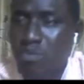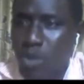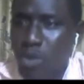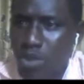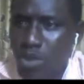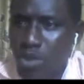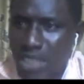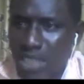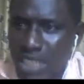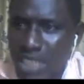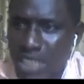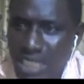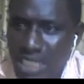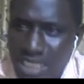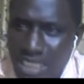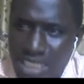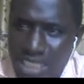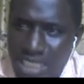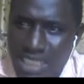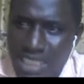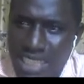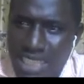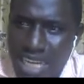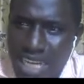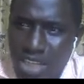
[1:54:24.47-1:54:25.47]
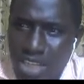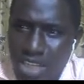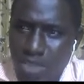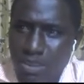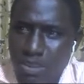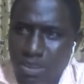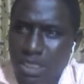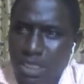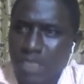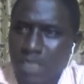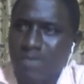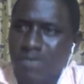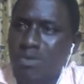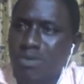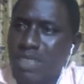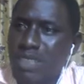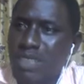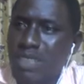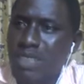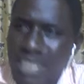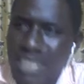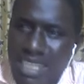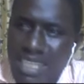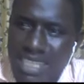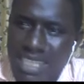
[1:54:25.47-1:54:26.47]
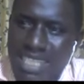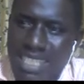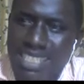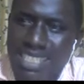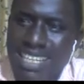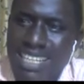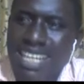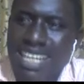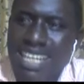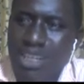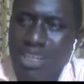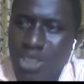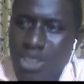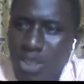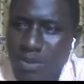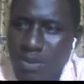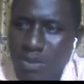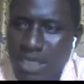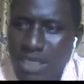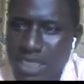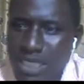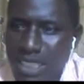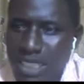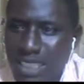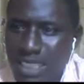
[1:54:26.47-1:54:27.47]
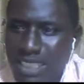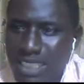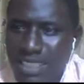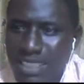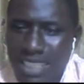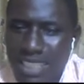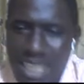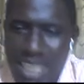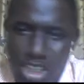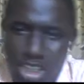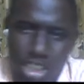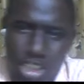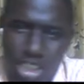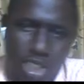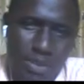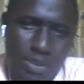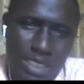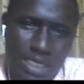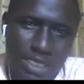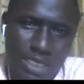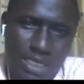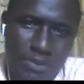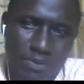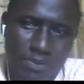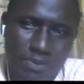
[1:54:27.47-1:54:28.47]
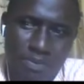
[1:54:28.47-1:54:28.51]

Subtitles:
When we say digital economy, a digital economy is an economy.